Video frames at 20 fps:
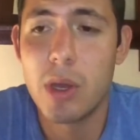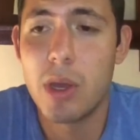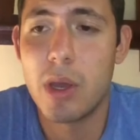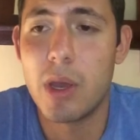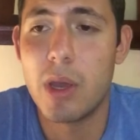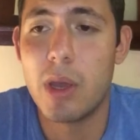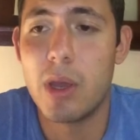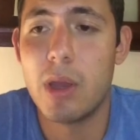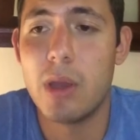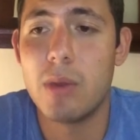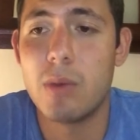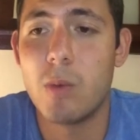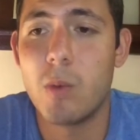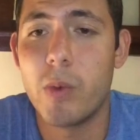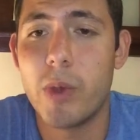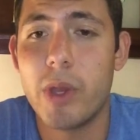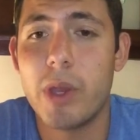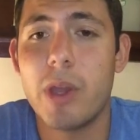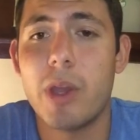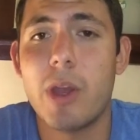and
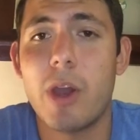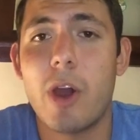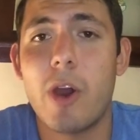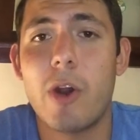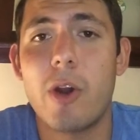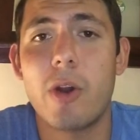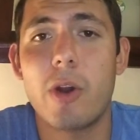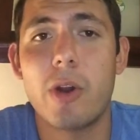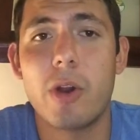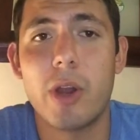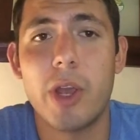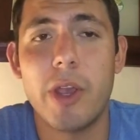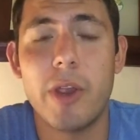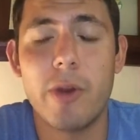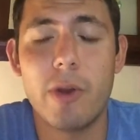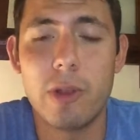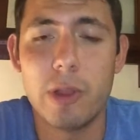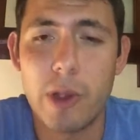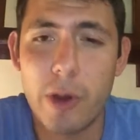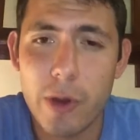we are
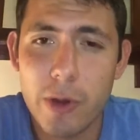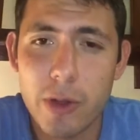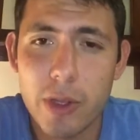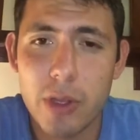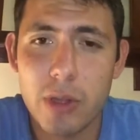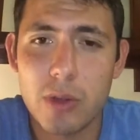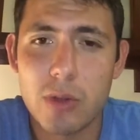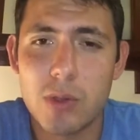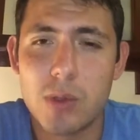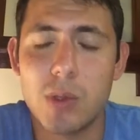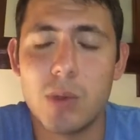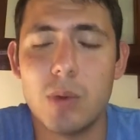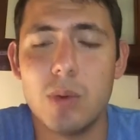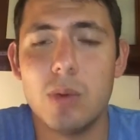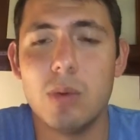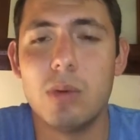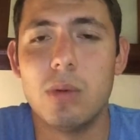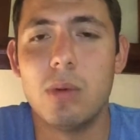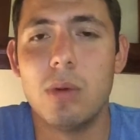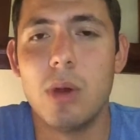here learning
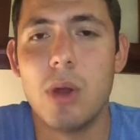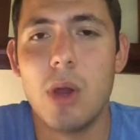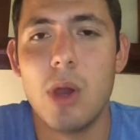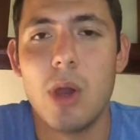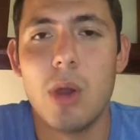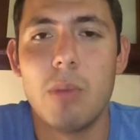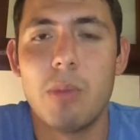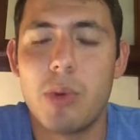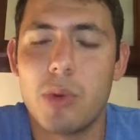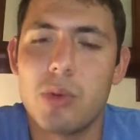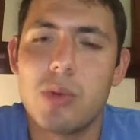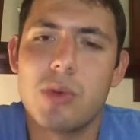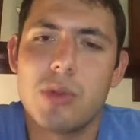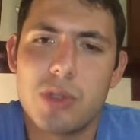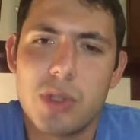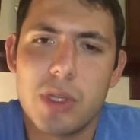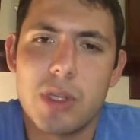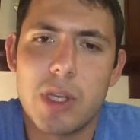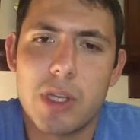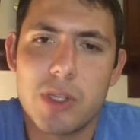to
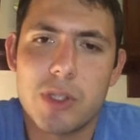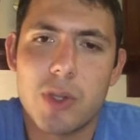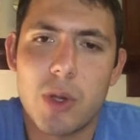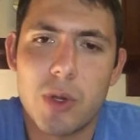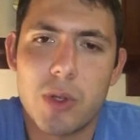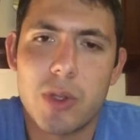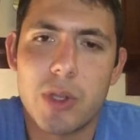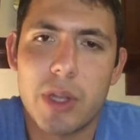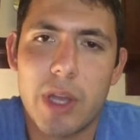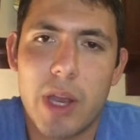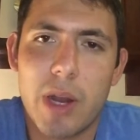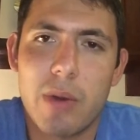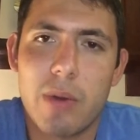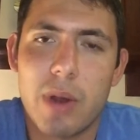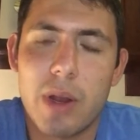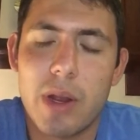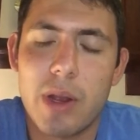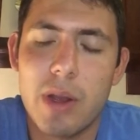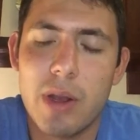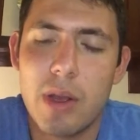produce in a certain
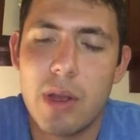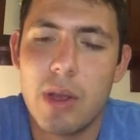area